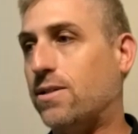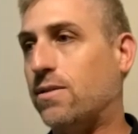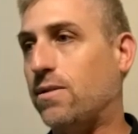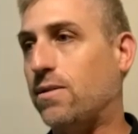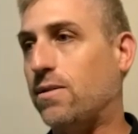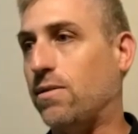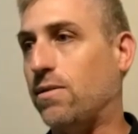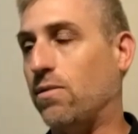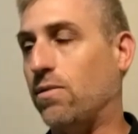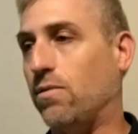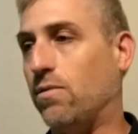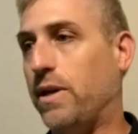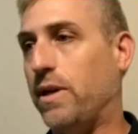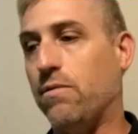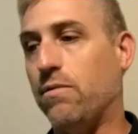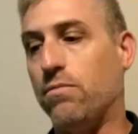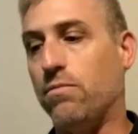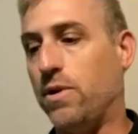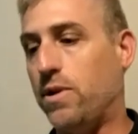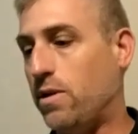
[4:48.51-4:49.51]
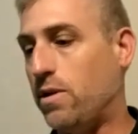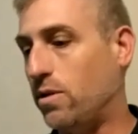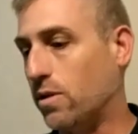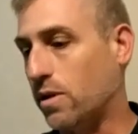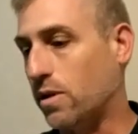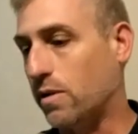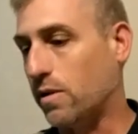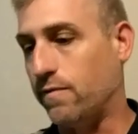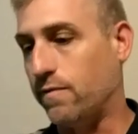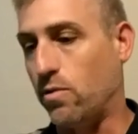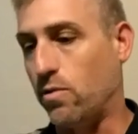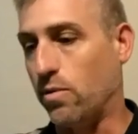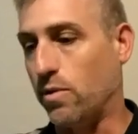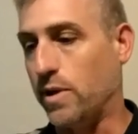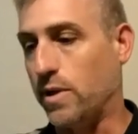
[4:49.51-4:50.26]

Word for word: you know, hey, what are you looking for?